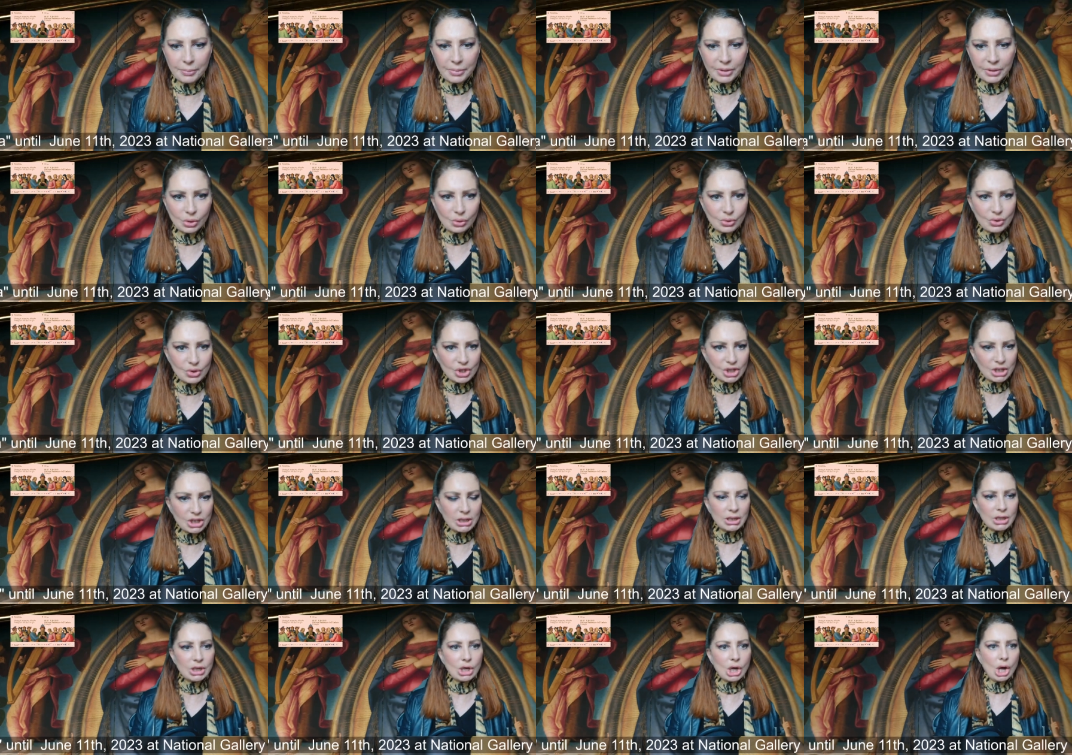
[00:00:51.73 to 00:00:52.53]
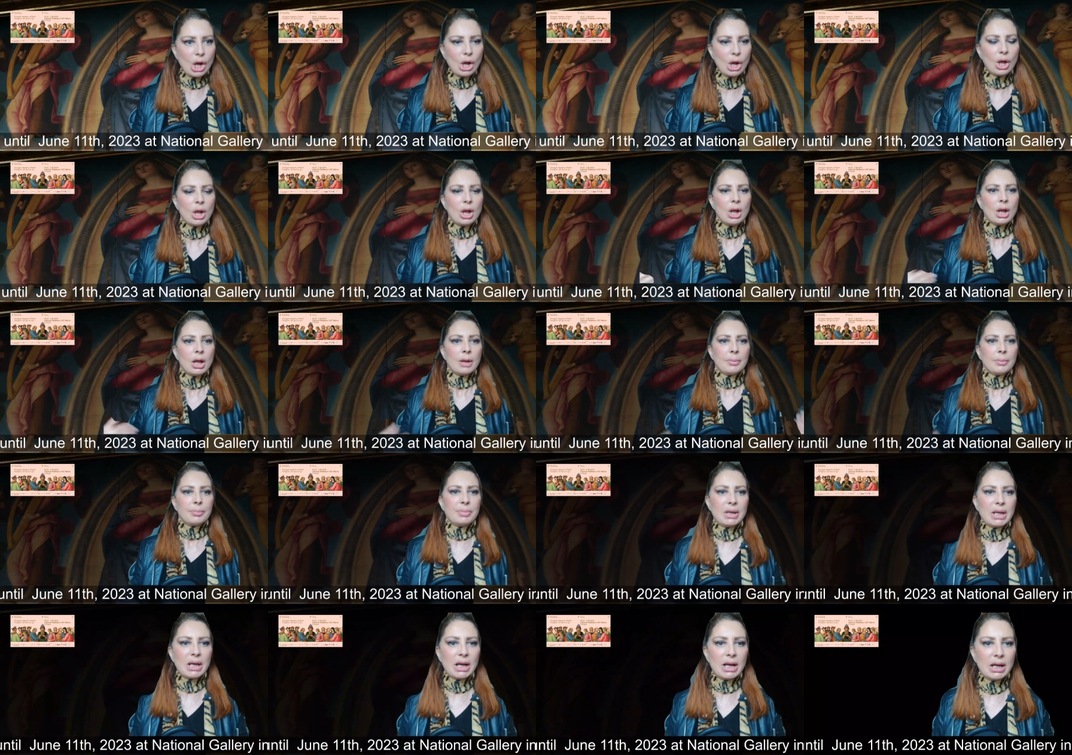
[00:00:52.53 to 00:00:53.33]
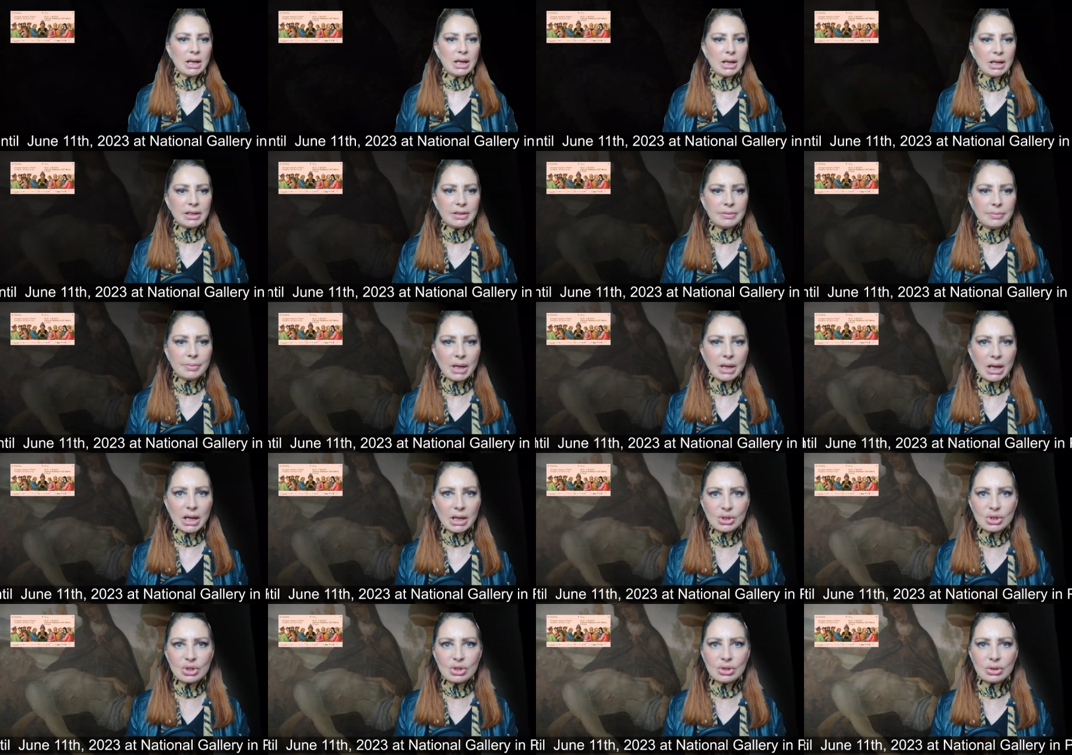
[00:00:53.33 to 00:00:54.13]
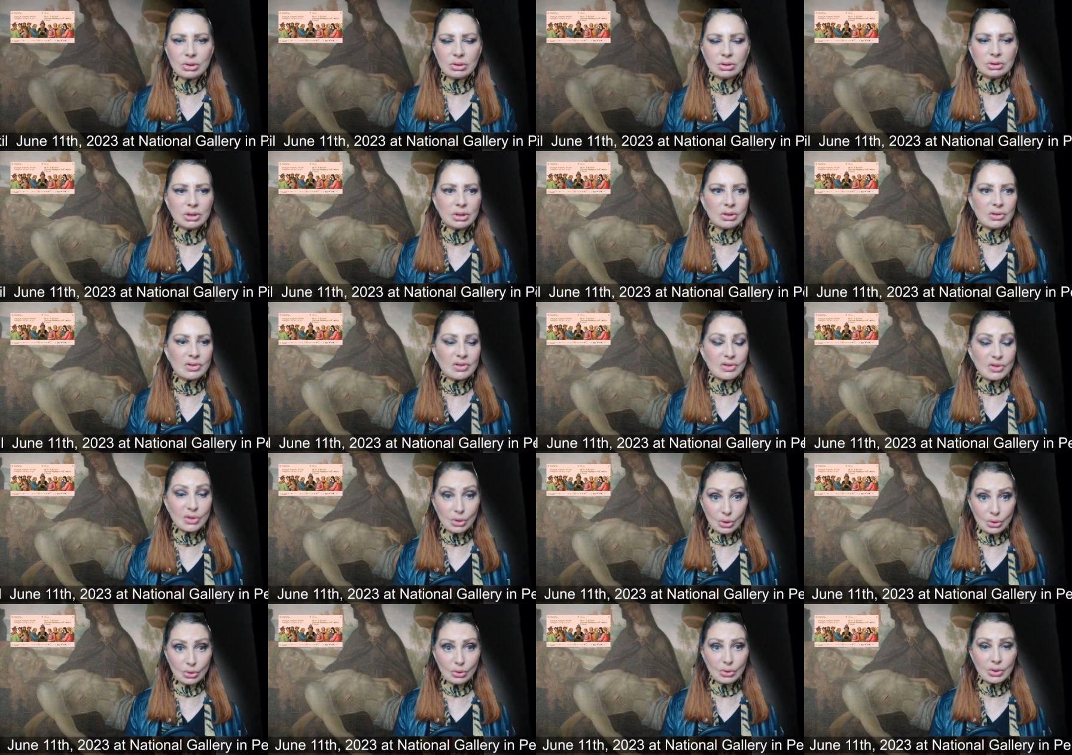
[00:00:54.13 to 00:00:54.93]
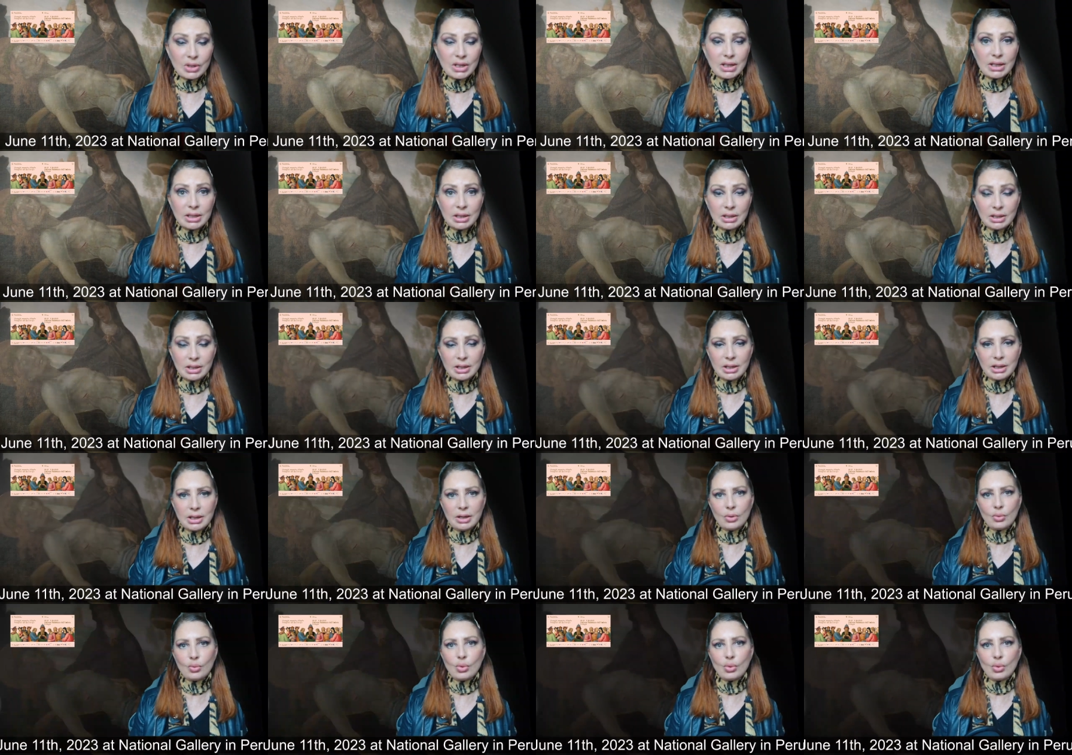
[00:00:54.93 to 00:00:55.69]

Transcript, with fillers: Perugino. Behind my shoulders, you can uh,